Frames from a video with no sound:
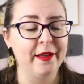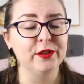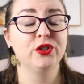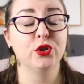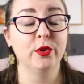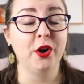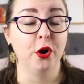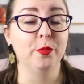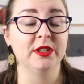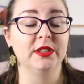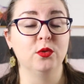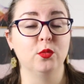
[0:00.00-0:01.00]
And the story
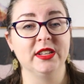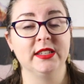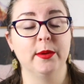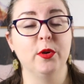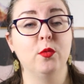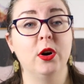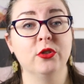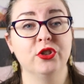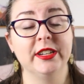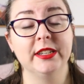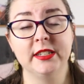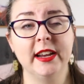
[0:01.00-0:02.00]
opens one summer while
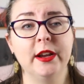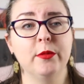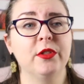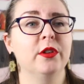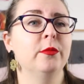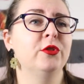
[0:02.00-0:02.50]
she is staying with them.